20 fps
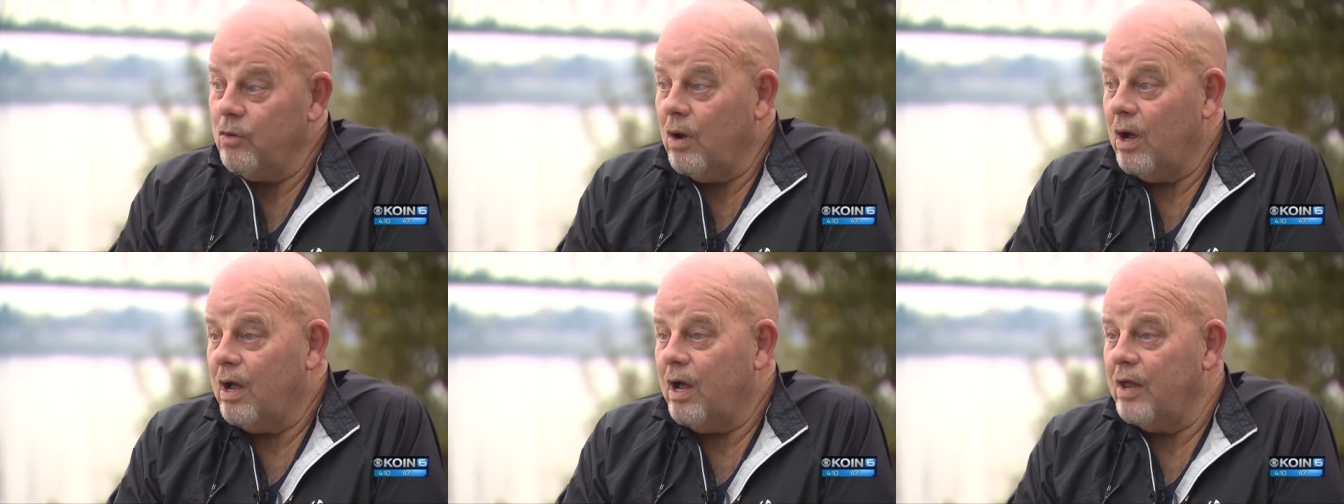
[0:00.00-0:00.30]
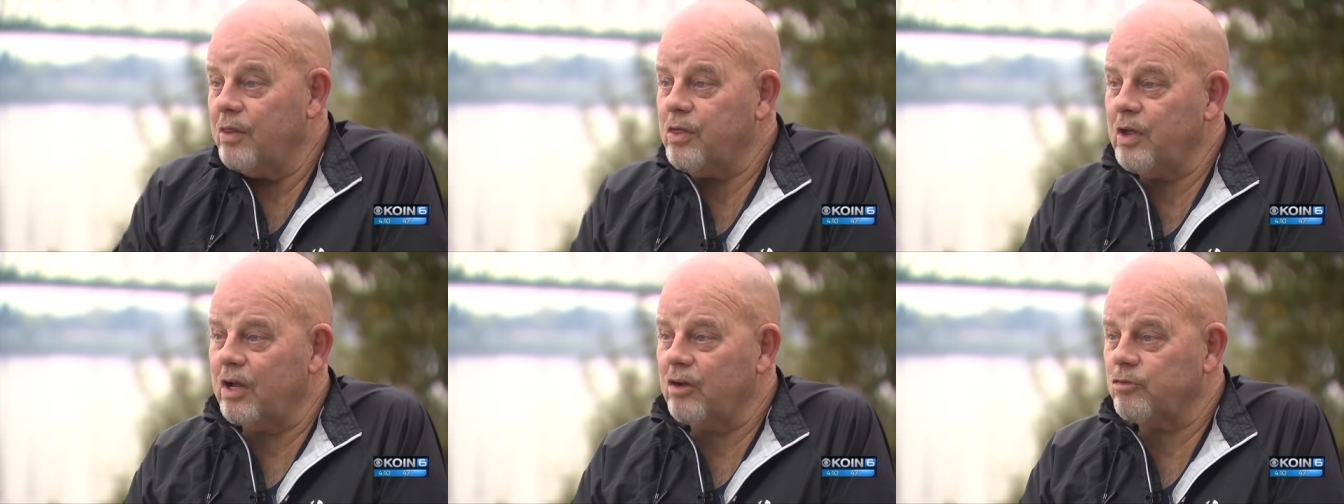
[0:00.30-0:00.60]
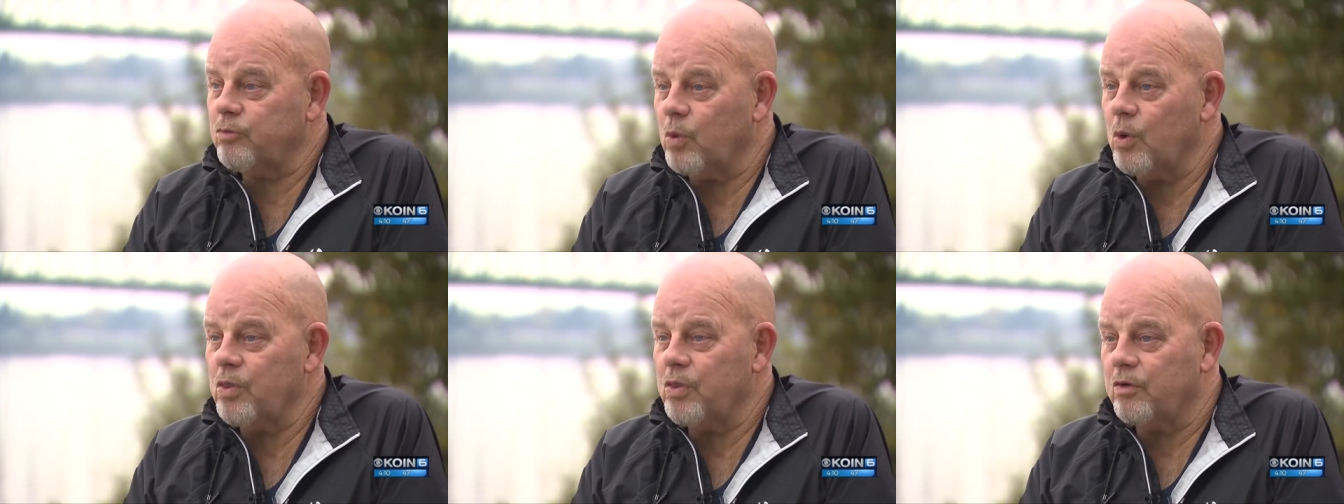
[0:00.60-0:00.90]
I think it's
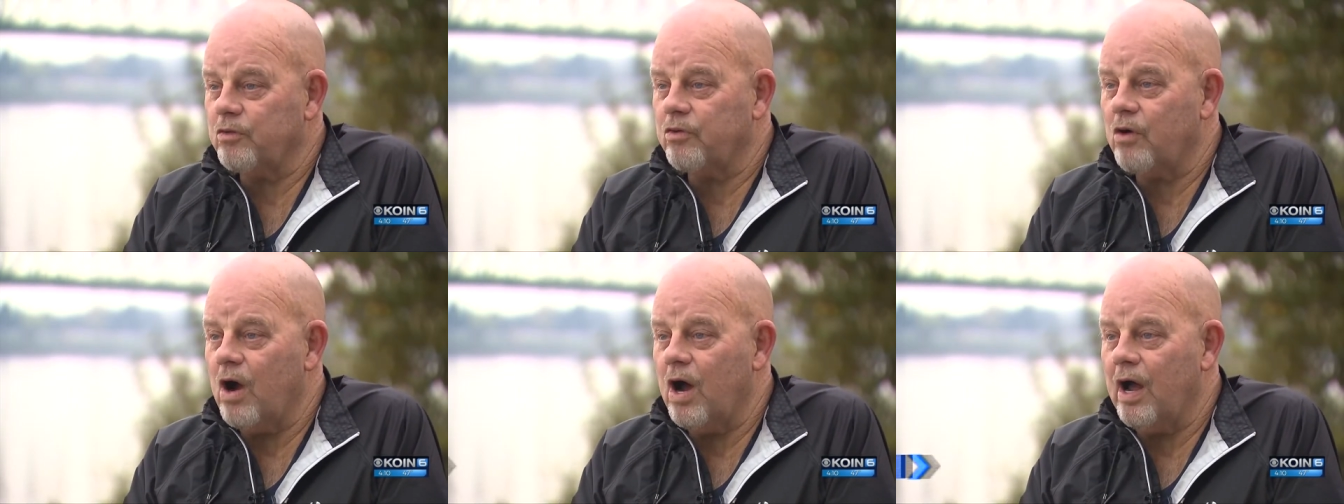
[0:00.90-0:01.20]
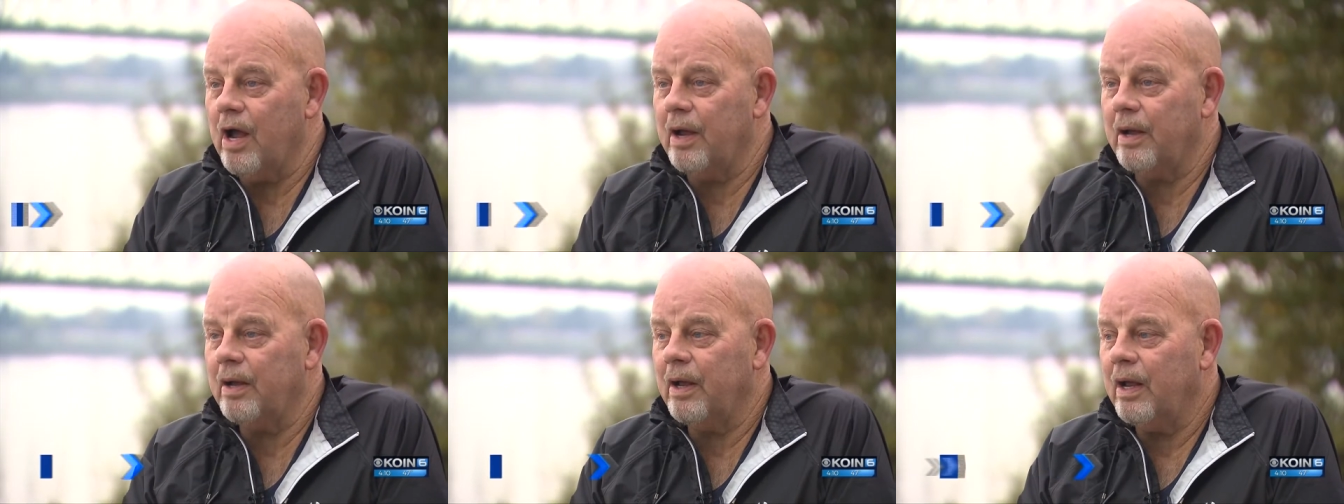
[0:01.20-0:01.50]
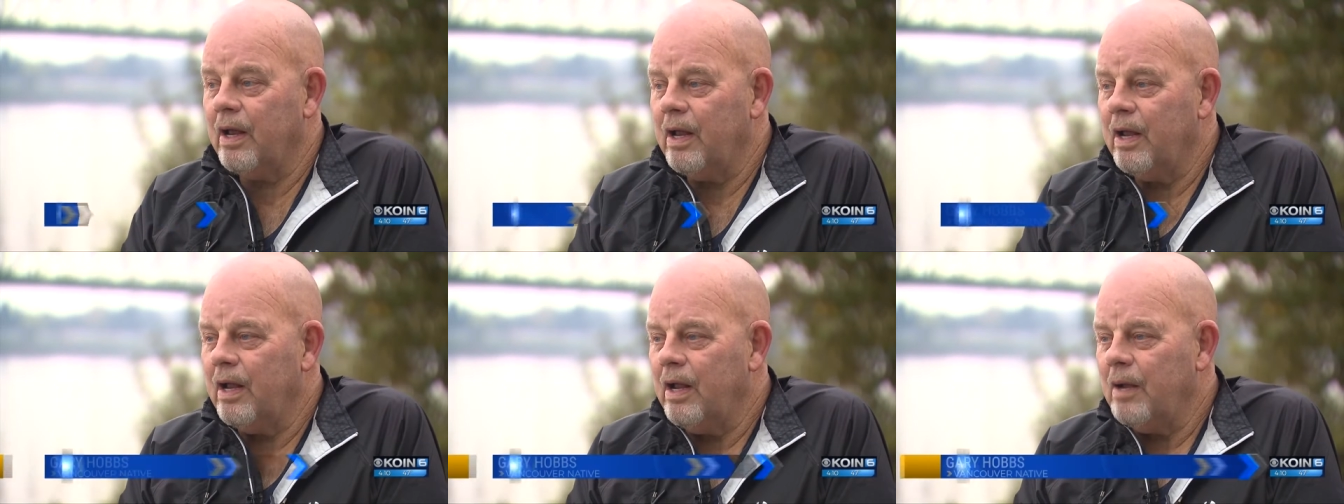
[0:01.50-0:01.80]
worth a try.
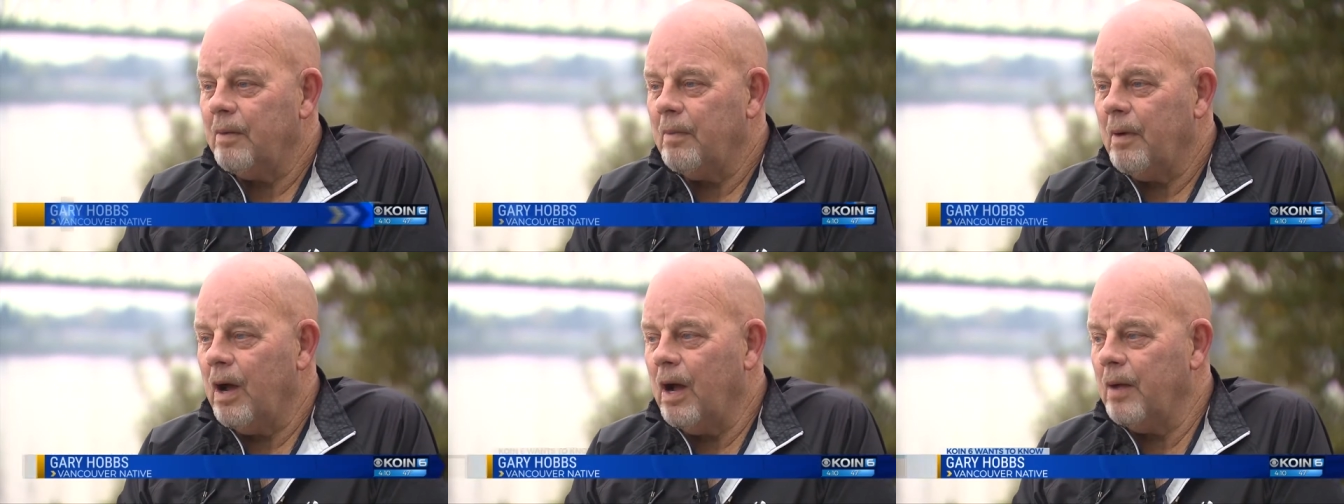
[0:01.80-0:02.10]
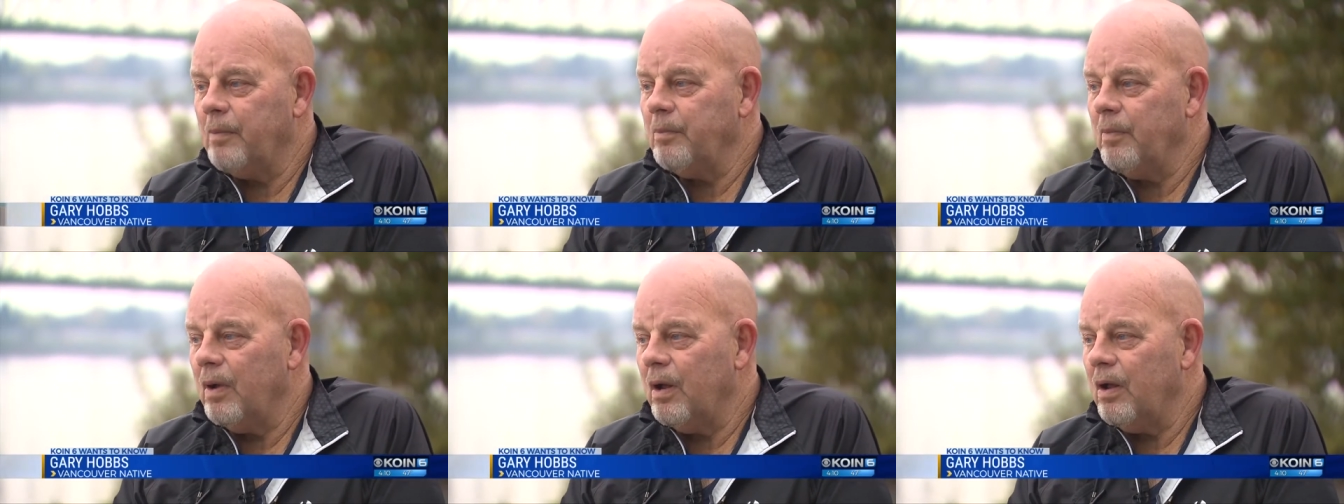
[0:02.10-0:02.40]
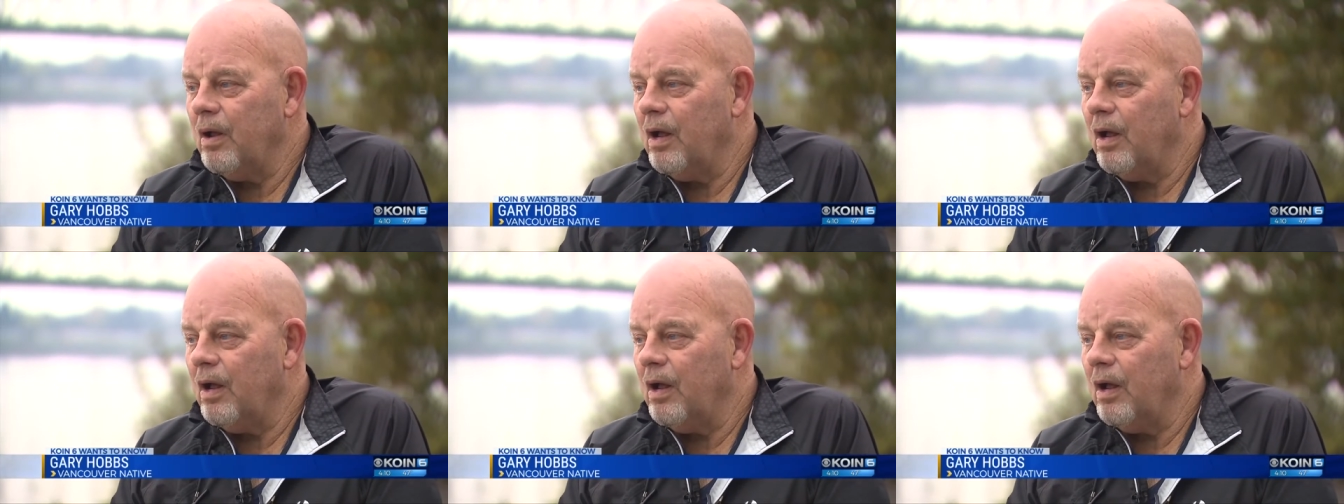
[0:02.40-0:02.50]
I'm,